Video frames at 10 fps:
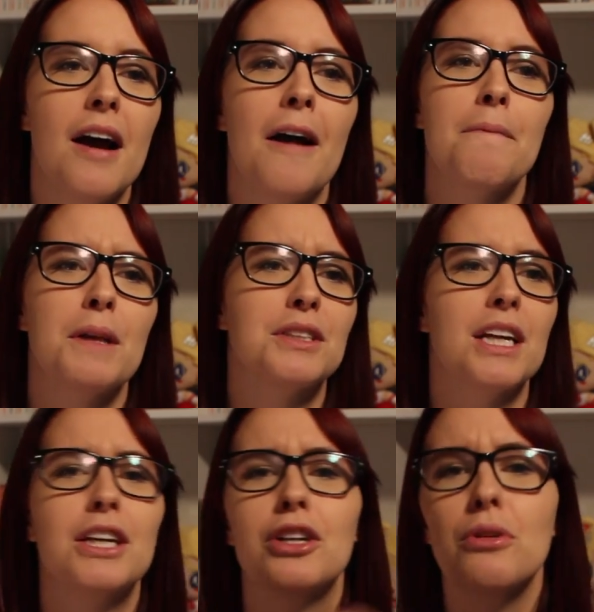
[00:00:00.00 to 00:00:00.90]
There's
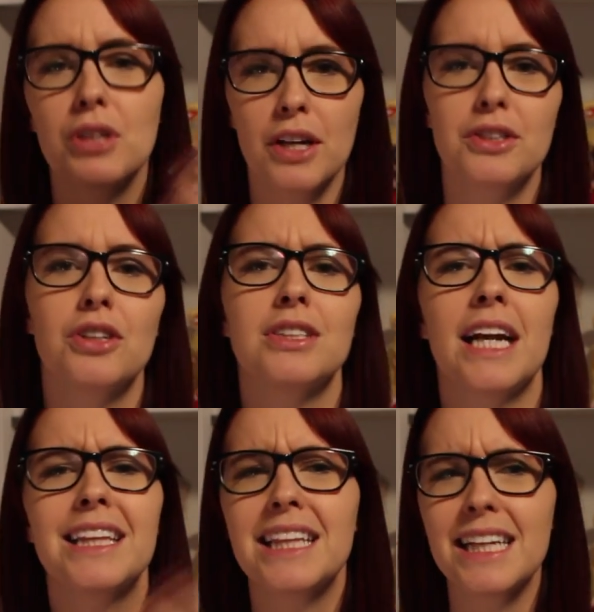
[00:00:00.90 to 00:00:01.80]
like Ghost Hunters,
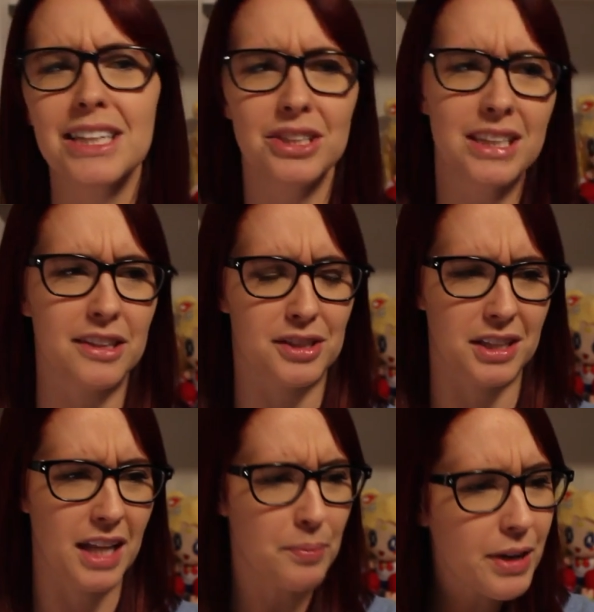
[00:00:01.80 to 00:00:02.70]
and I think they actually did a
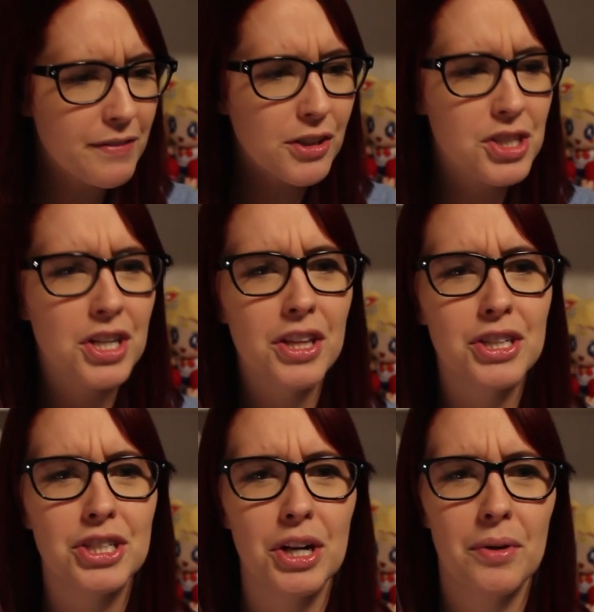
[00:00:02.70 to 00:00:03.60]
celebrity version of
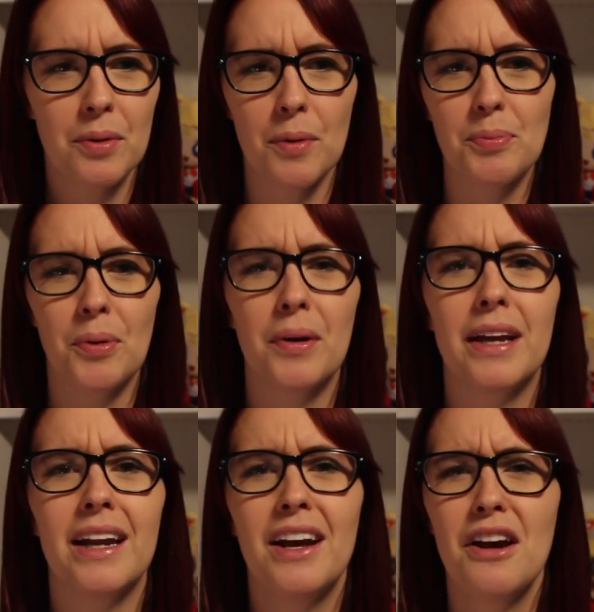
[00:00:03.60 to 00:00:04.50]
this show at one
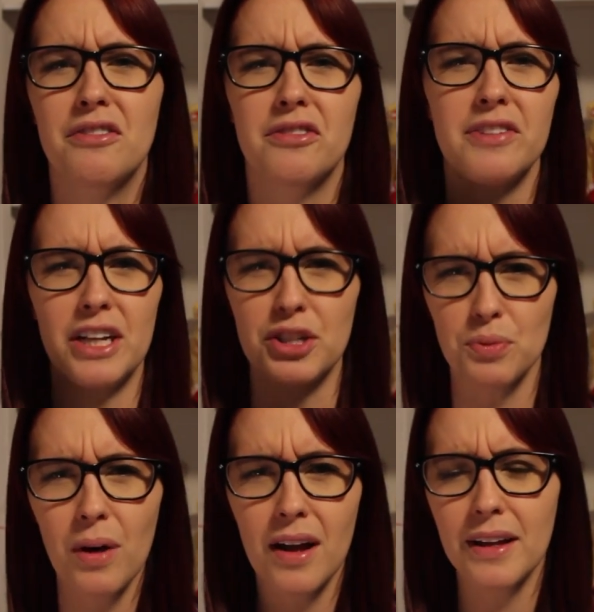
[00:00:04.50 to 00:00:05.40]
point for
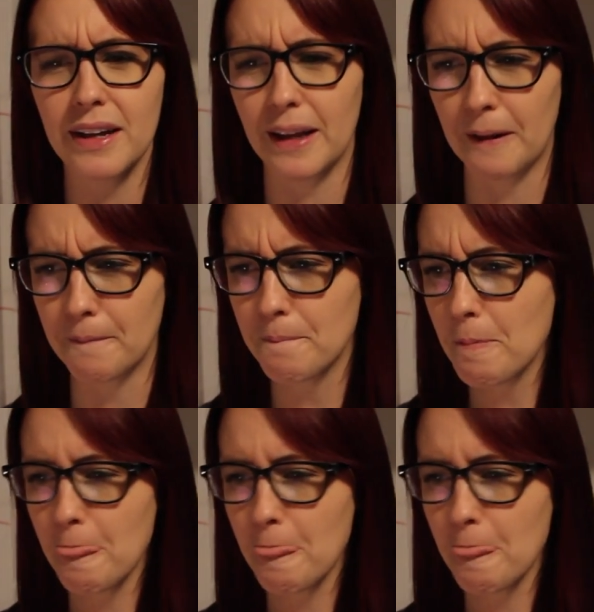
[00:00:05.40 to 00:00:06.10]
VH1, and